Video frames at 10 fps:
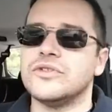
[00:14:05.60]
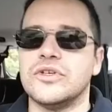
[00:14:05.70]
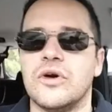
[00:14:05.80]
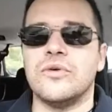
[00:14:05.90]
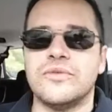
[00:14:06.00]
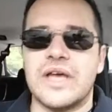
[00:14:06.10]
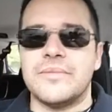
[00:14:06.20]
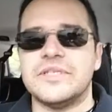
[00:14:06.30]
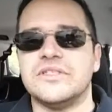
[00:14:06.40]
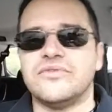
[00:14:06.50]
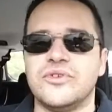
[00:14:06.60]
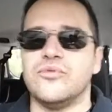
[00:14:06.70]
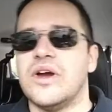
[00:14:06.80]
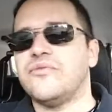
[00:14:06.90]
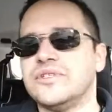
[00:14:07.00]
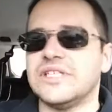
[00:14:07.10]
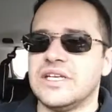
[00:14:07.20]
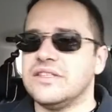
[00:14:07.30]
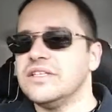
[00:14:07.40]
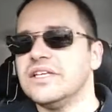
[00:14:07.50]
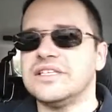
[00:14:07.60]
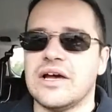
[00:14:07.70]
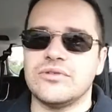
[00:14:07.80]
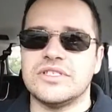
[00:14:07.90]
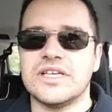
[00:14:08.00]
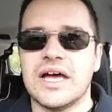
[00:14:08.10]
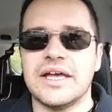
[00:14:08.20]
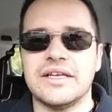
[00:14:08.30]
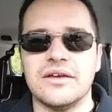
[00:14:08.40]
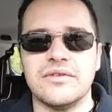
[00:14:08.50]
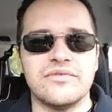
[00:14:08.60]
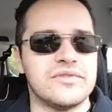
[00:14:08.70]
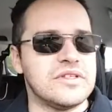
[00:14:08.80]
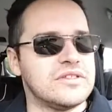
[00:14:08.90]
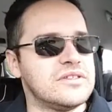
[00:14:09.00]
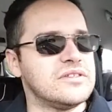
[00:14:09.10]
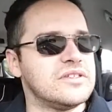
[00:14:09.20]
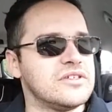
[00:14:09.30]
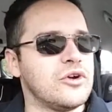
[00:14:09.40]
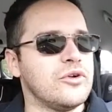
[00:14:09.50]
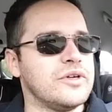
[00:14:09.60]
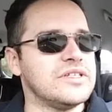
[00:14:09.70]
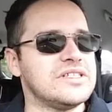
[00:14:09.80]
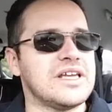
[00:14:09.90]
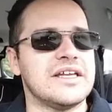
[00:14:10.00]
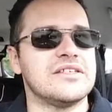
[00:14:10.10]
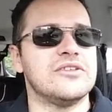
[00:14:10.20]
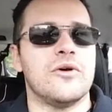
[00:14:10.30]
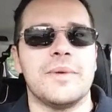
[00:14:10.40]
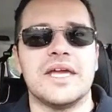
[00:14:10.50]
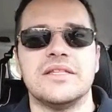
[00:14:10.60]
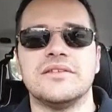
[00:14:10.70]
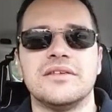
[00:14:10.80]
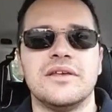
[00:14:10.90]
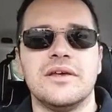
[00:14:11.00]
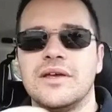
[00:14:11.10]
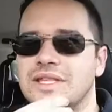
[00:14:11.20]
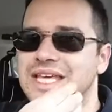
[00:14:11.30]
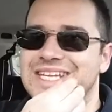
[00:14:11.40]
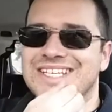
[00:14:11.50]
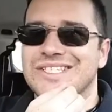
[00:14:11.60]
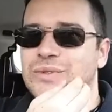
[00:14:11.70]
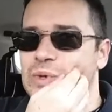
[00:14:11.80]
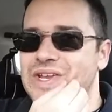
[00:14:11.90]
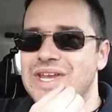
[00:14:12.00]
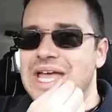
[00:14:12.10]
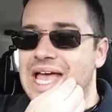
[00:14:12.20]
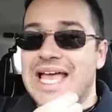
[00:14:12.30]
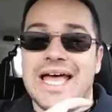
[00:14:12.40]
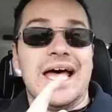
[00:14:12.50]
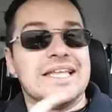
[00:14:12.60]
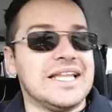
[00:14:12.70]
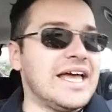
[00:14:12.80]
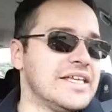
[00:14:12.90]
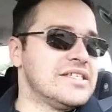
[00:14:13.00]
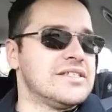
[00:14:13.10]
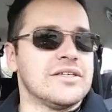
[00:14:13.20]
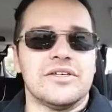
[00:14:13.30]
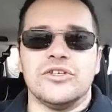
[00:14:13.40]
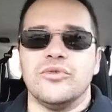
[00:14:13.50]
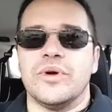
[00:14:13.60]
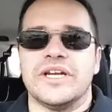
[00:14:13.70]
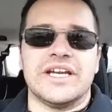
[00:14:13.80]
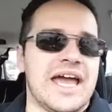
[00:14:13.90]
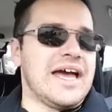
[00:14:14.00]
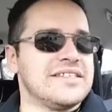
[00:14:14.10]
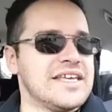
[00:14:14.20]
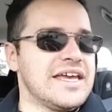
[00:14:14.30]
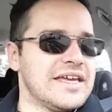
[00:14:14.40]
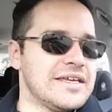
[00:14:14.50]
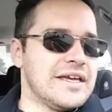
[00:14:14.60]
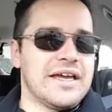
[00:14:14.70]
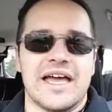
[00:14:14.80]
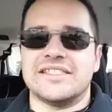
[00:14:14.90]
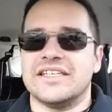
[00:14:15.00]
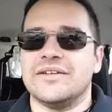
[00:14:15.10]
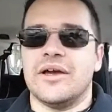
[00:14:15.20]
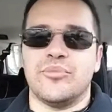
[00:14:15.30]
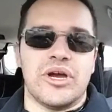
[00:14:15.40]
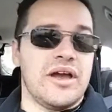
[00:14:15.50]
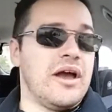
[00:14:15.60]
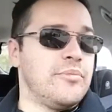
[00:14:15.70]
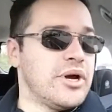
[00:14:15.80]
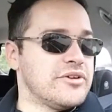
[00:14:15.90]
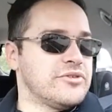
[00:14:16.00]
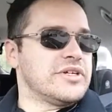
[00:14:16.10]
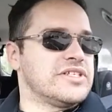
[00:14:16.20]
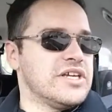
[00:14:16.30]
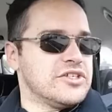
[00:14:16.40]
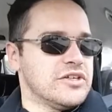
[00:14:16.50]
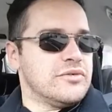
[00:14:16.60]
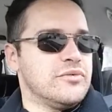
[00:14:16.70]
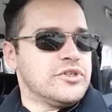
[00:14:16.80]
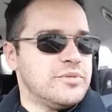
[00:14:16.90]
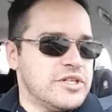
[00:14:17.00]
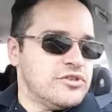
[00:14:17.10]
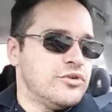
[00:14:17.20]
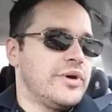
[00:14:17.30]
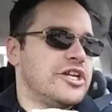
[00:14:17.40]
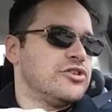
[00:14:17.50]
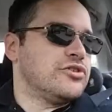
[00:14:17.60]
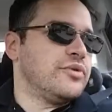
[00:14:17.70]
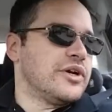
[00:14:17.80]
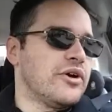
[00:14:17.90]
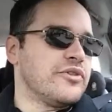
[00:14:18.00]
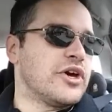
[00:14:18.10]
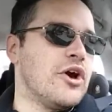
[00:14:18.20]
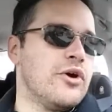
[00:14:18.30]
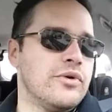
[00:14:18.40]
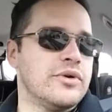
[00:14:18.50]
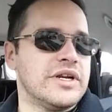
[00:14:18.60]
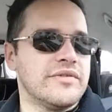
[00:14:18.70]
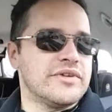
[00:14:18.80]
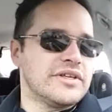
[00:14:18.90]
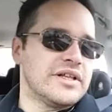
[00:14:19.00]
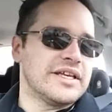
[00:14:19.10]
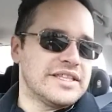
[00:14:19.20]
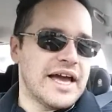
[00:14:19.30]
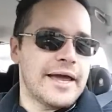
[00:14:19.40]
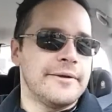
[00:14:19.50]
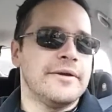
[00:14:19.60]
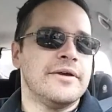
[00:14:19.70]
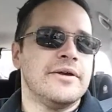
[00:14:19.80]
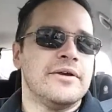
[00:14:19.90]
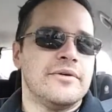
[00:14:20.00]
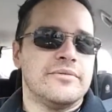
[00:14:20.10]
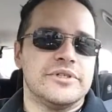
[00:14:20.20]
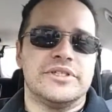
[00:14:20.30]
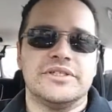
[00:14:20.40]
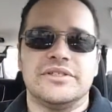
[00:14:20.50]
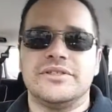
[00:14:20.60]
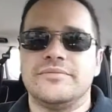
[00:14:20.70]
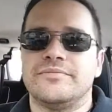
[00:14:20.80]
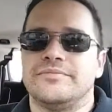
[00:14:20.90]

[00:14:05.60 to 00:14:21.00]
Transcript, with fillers: So that means if you reference anything that's outside of the, the current site's domains, then it doesn't run, unless you run it as a uh, as an, a, br a browser extension, which means you're registering all the code and everything like that, which is